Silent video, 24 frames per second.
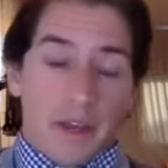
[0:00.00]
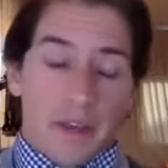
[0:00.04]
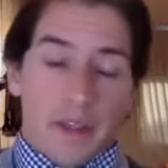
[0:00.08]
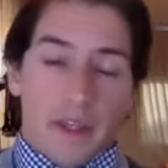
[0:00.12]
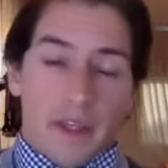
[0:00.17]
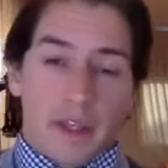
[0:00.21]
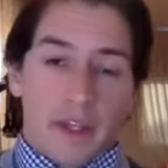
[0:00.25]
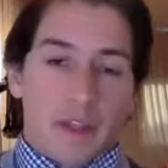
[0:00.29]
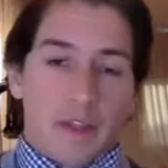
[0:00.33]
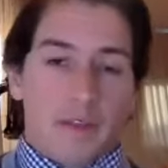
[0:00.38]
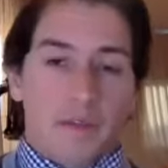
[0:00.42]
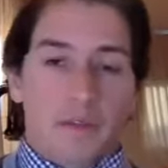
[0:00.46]

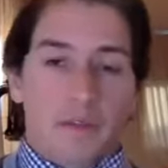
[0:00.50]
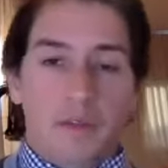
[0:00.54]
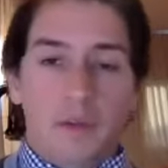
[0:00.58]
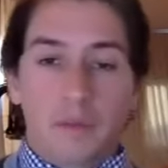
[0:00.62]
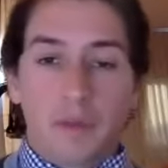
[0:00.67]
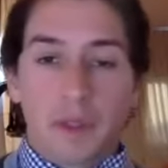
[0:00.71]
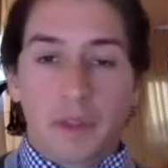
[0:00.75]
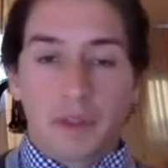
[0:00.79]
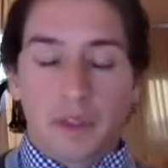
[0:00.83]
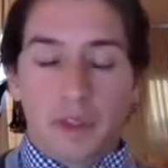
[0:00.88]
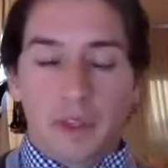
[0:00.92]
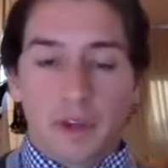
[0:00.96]
that I
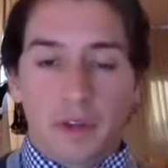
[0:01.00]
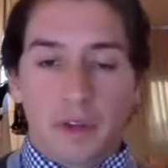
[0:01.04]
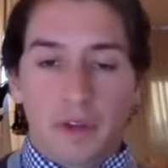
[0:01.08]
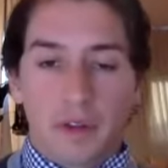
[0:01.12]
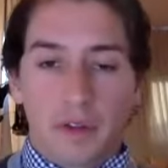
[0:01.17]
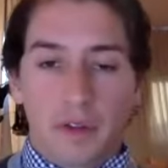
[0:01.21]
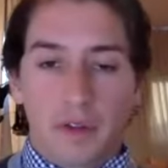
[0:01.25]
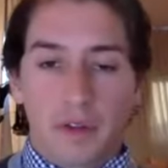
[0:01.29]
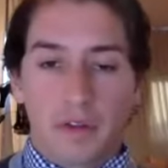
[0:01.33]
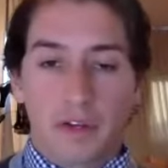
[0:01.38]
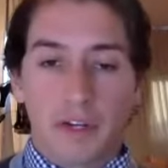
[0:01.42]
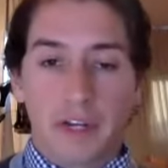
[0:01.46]
mean the
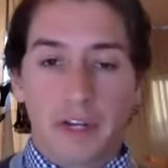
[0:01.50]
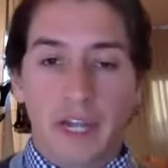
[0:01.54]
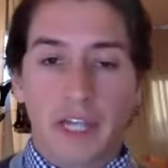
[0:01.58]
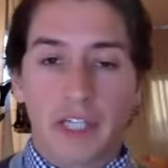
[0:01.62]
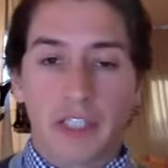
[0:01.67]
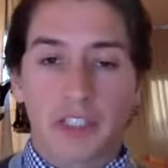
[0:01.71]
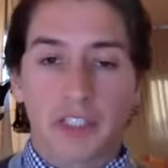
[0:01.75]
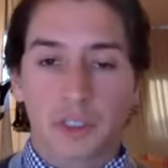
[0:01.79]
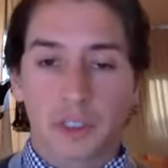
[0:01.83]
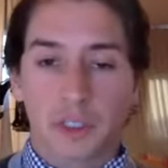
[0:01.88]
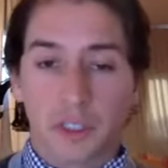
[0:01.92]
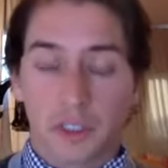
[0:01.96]

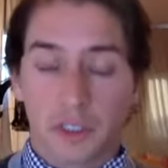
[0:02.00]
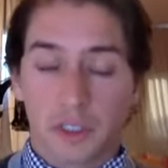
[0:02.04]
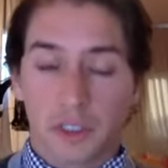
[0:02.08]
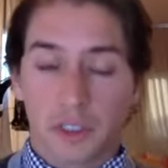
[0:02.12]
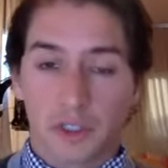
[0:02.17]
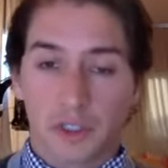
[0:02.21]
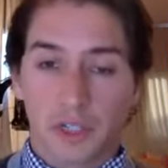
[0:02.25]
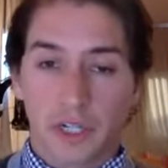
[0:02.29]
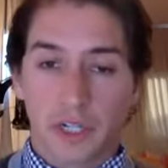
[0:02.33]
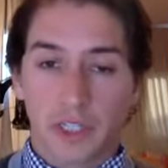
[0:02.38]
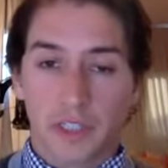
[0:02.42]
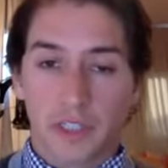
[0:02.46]
financial
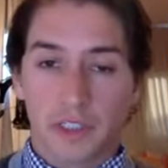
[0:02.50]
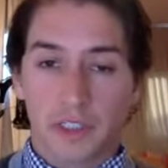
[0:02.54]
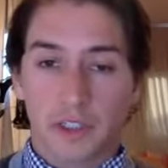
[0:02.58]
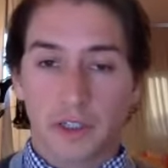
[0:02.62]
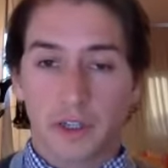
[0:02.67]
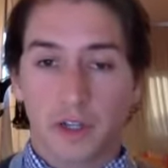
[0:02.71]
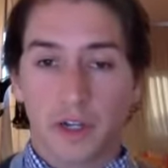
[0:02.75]
constraints